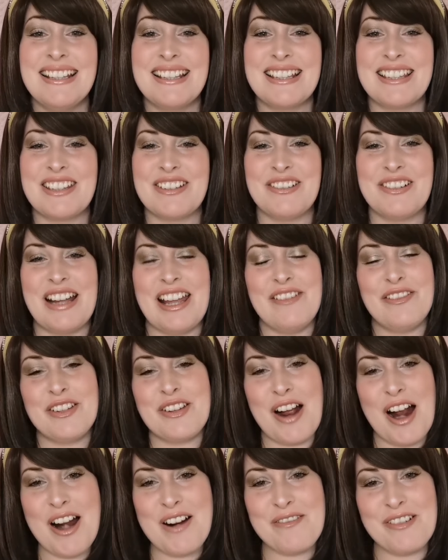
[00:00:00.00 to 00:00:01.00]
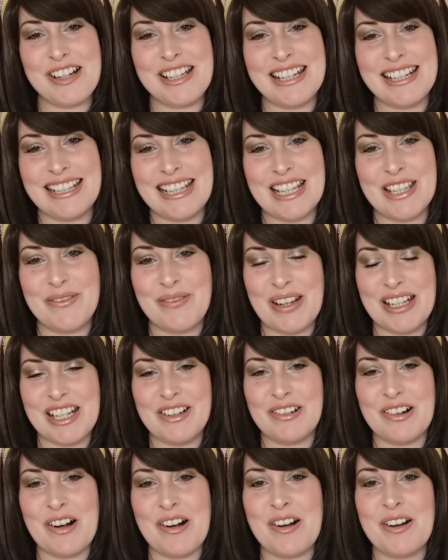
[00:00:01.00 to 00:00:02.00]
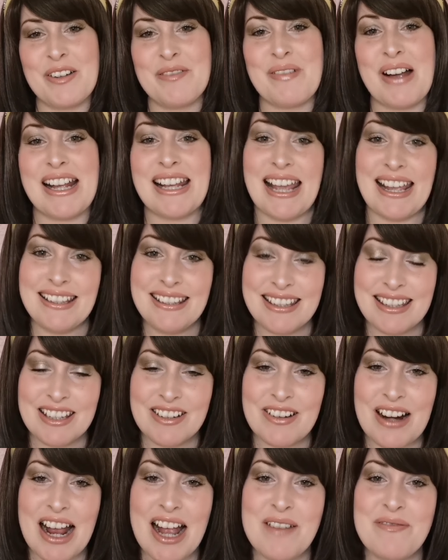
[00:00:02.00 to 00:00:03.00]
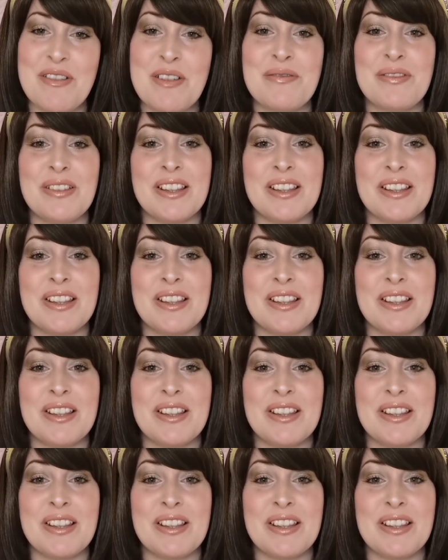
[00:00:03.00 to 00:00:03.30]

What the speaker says: So if you are watching this video on my Instagram,